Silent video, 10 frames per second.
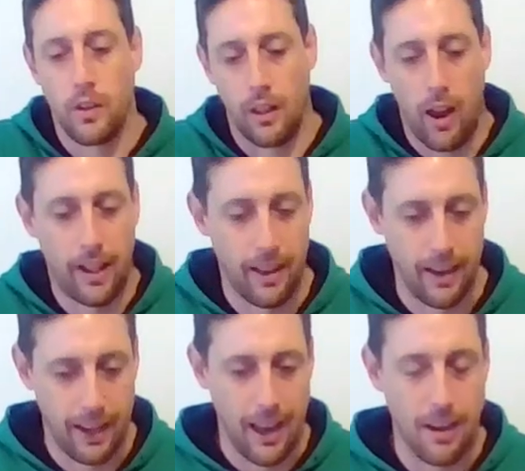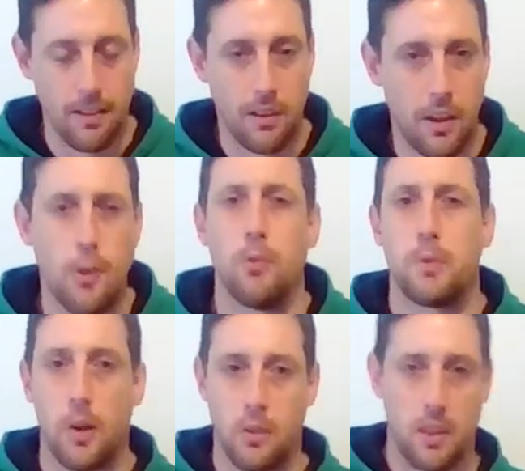you're likely to get
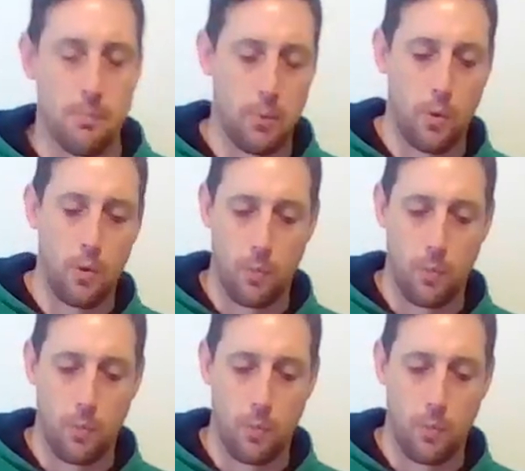cubes onto the board